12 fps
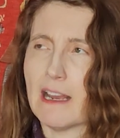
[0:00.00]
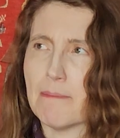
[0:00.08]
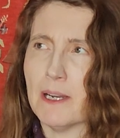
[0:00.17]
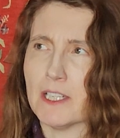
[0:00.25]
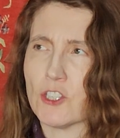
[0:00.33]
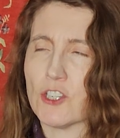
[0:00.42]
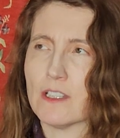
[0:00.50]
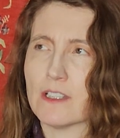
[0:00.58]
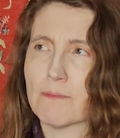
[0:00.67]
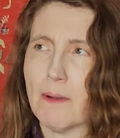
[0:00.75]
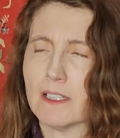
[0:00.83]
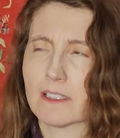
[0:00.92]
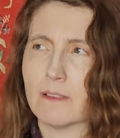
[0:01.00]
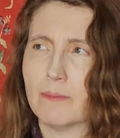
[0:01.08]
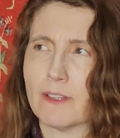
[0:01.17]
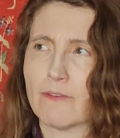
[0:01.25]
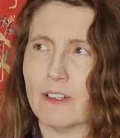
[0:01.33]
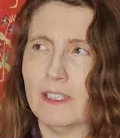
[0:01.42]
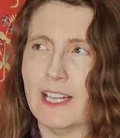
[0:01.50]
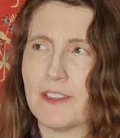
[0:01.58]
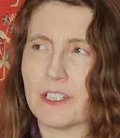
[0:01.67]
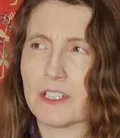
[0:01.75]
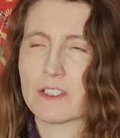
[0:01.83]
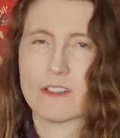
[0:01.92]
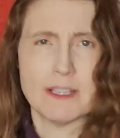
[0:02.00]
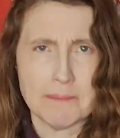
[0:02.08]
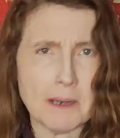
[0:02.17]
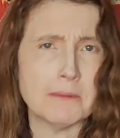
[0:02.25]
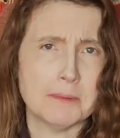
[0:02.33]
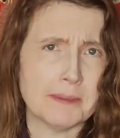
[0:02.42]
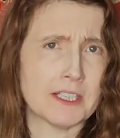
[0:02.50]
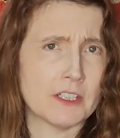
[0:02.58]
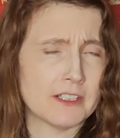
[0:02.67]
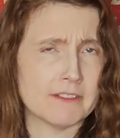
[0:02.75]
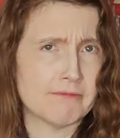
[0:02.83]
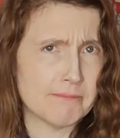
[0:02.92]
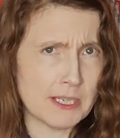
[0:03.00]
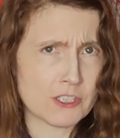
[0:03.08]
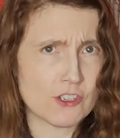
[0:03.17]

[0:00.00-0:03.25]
punches, possibly for leather, so they probably could have punched